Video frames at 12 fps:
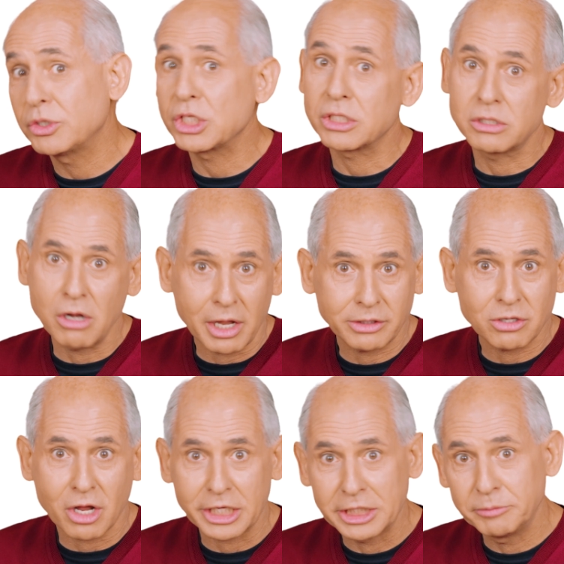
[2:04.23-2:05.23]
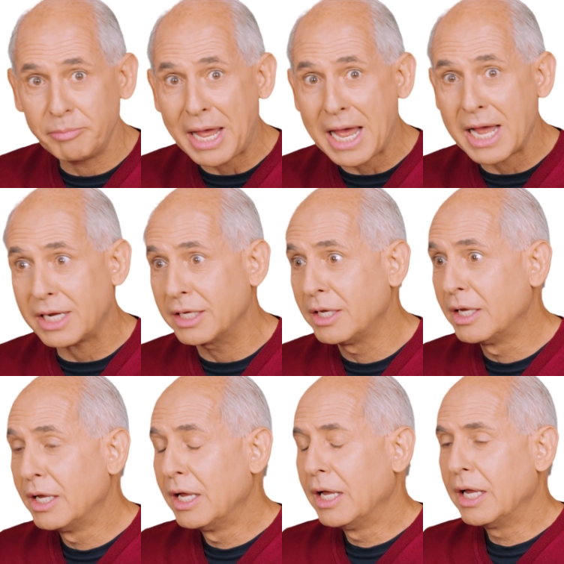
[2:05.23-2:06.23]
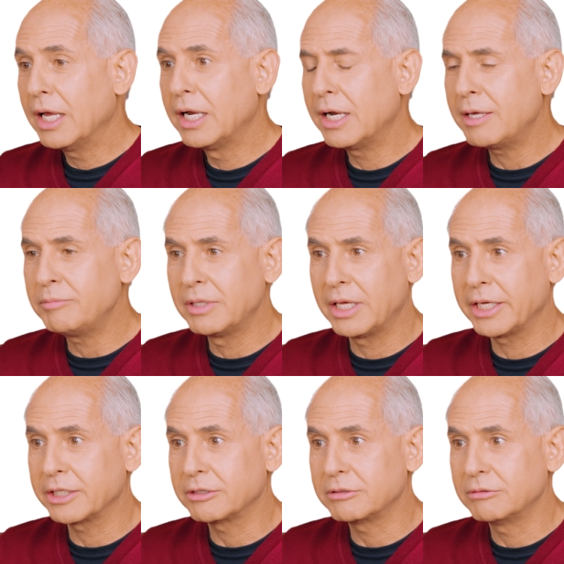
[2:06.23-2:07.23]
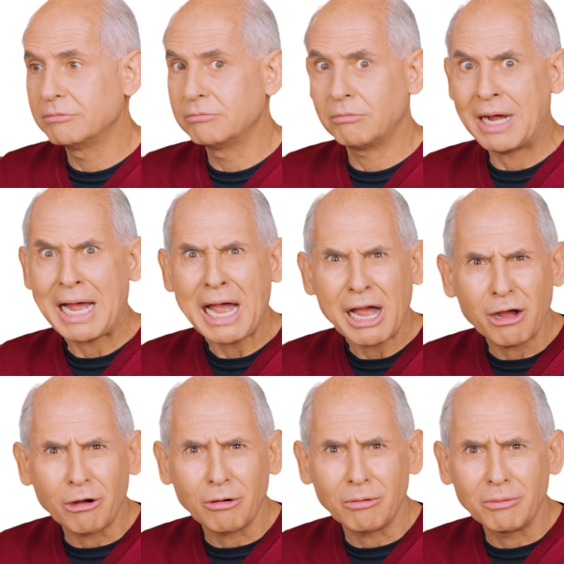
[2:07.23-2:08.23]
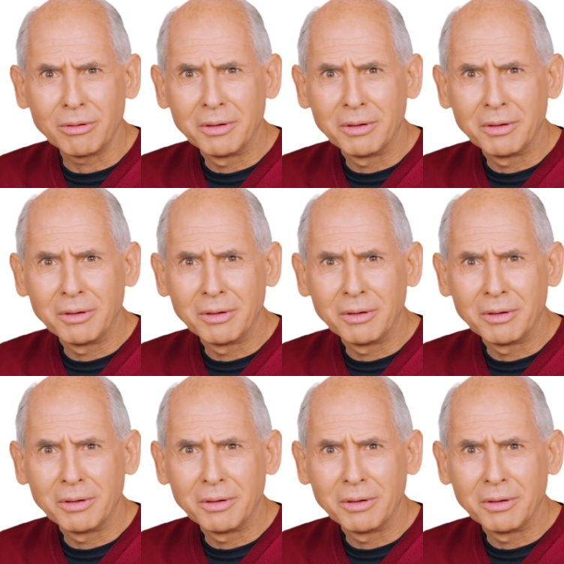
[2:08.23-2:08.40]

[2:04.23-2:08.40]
She's not talking back. And I'm like, wow.